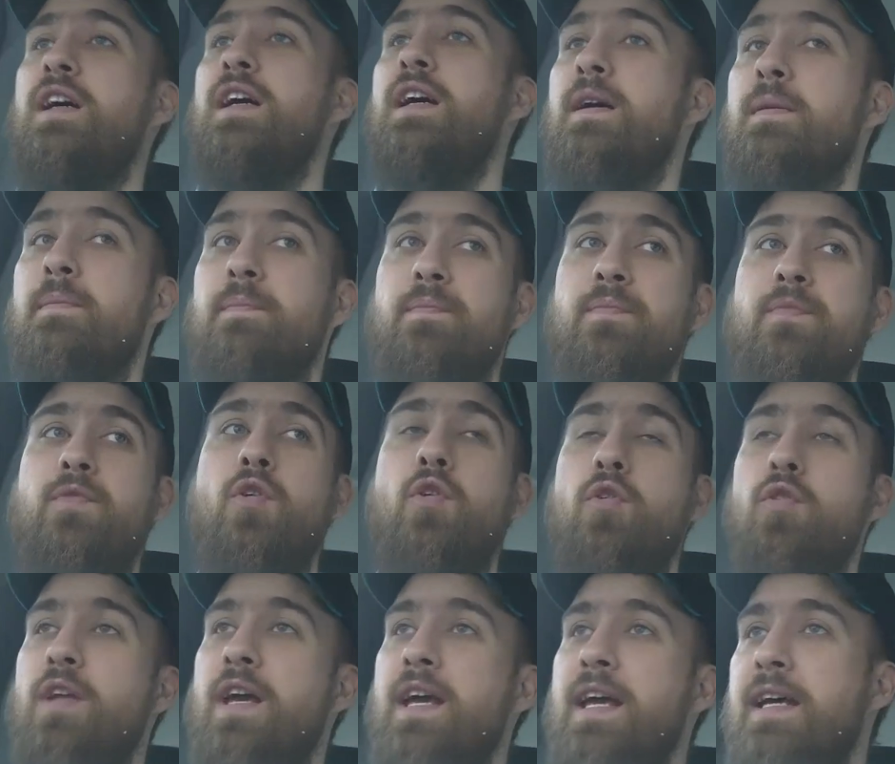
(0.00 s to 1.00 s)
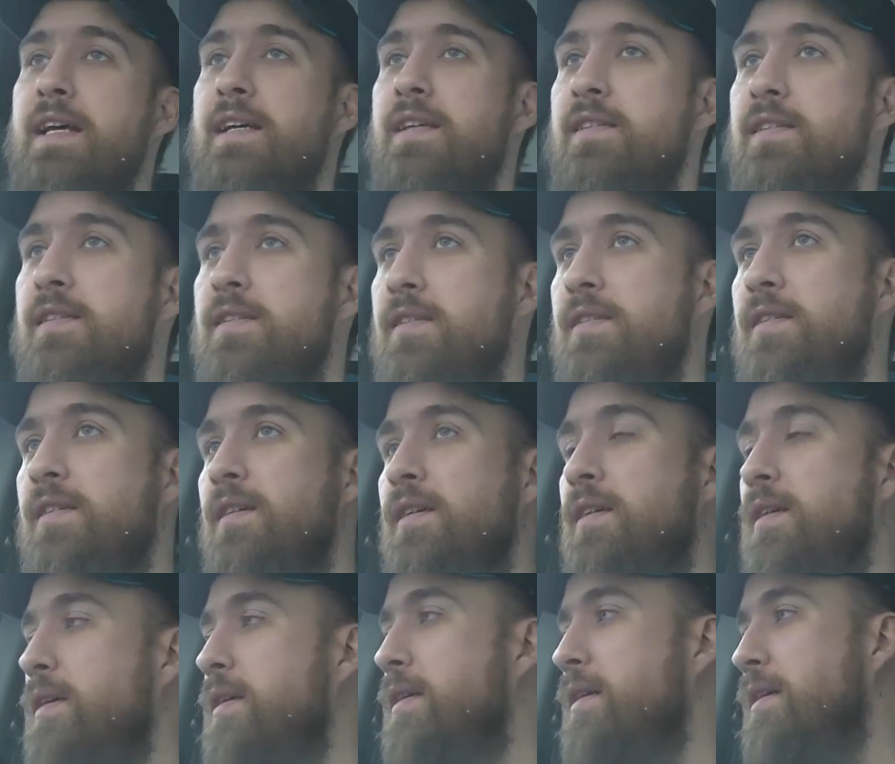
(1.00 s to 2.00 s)
of 2 days.
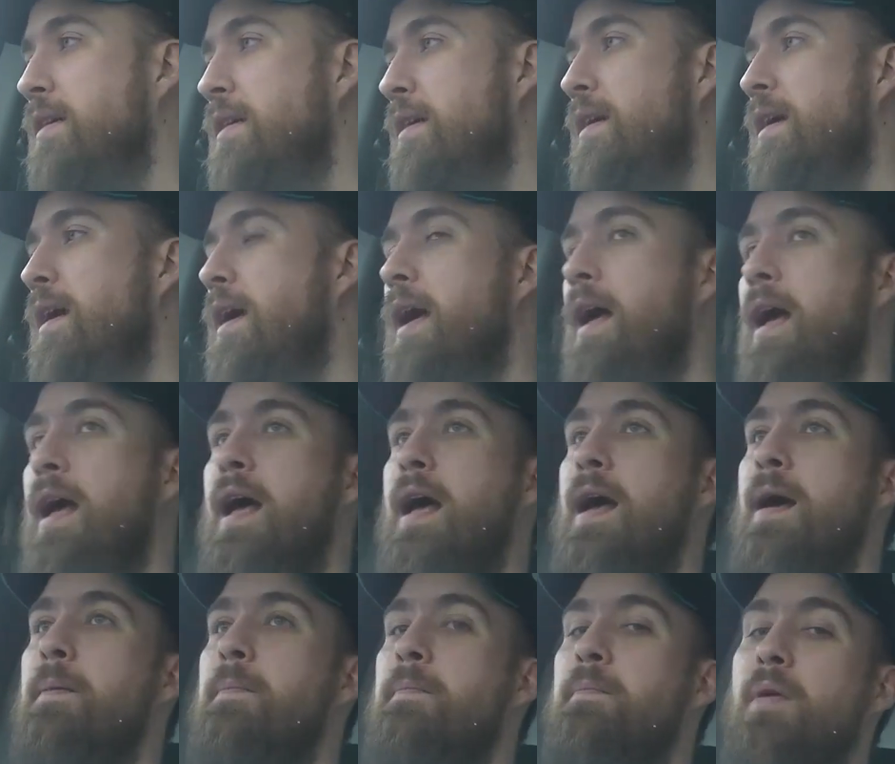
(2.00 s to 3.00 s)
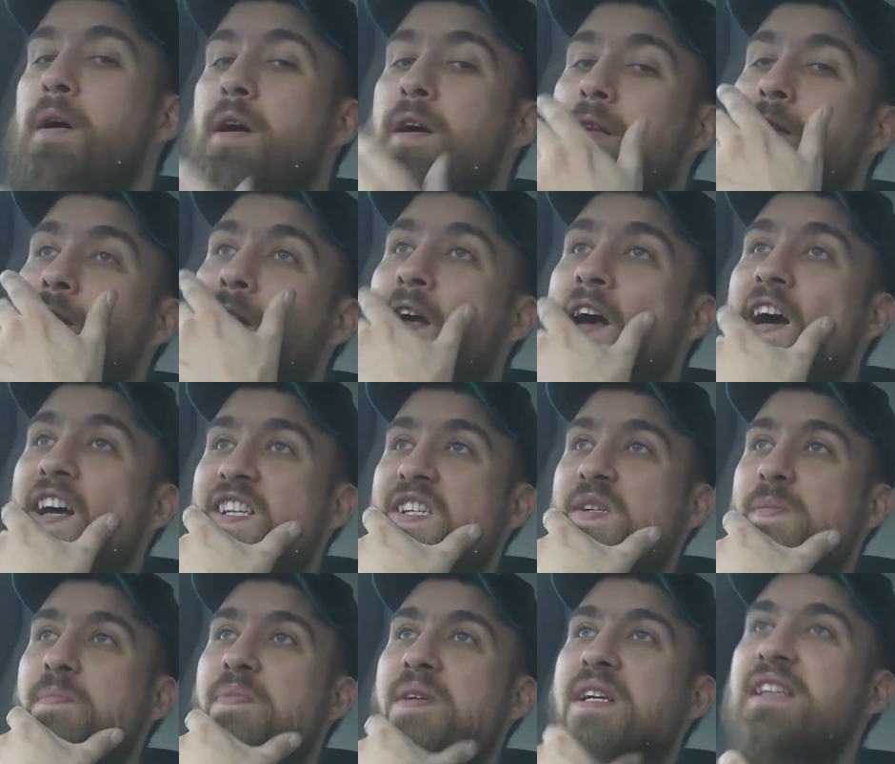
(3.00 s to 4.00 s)
but it
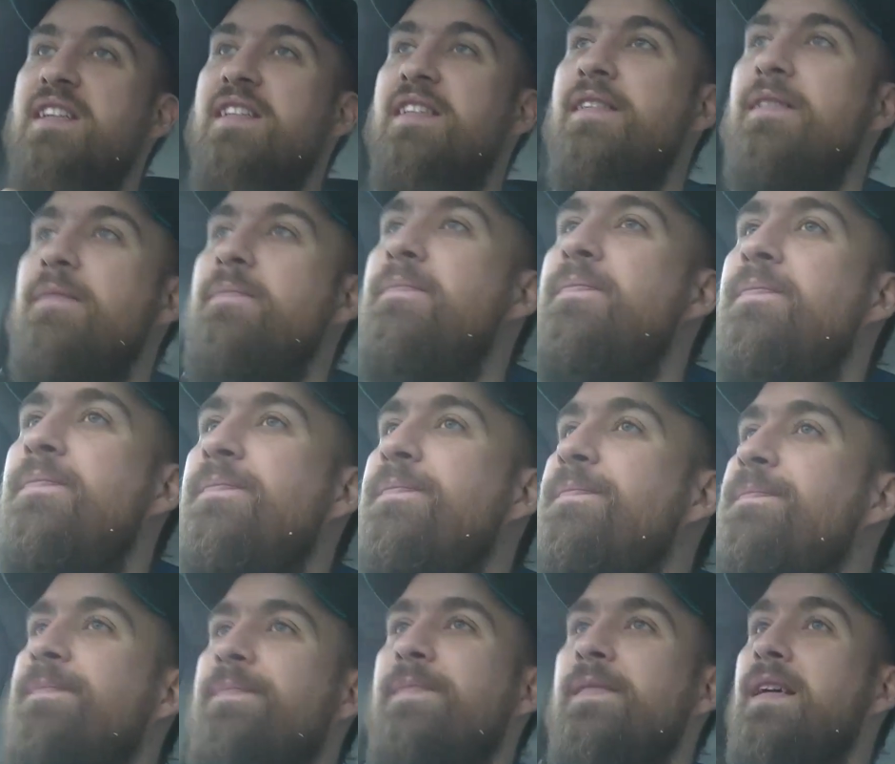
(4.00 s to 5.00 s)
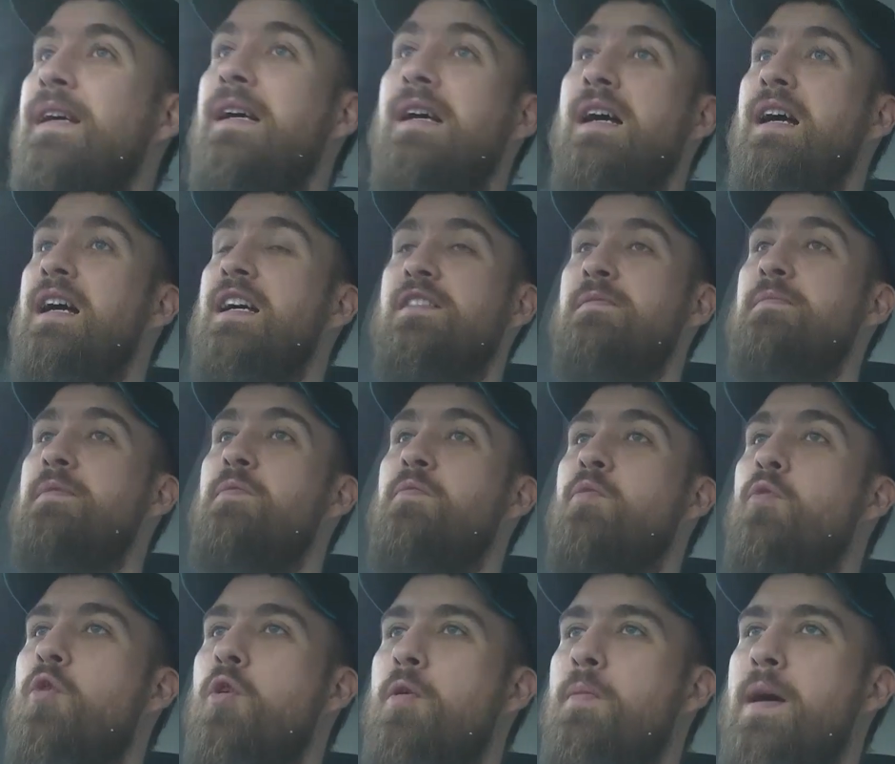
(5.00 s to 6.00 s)
hasn't been
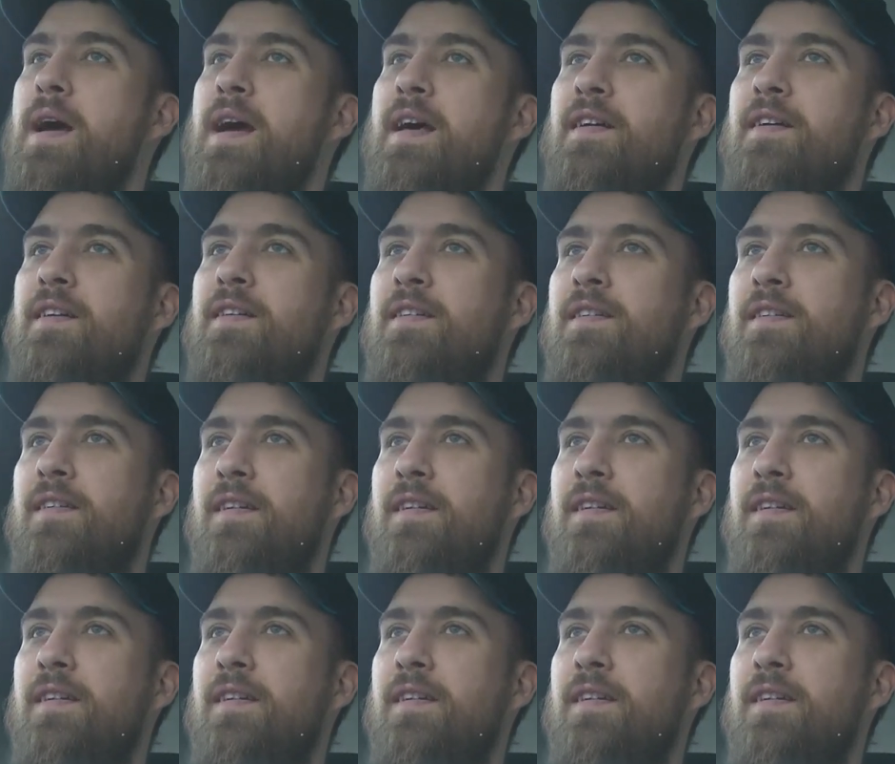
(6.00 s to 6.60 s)
warm either.